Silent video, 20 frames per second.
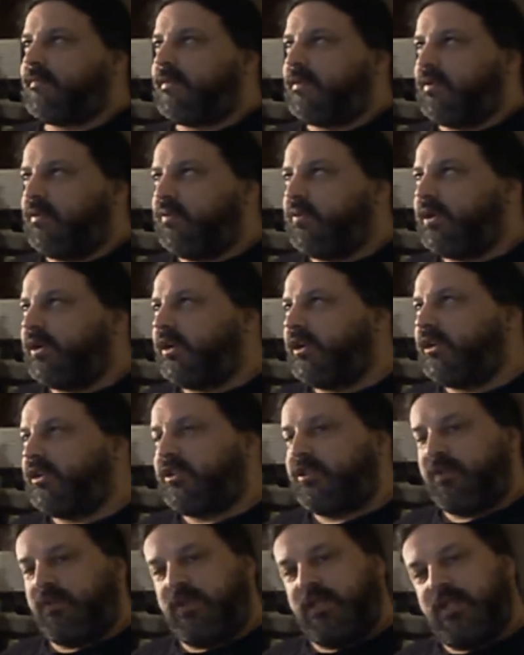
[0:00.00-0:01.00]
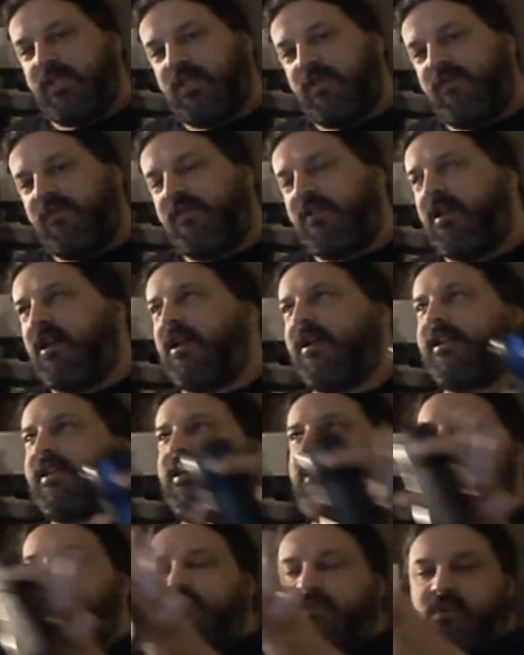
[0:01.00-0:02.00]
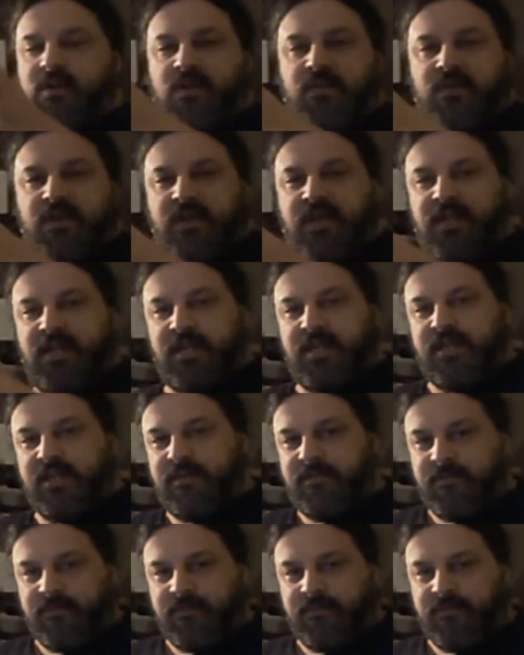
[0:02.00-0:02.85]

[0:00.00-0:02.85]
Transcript: We're doing the vlogging throughout the day,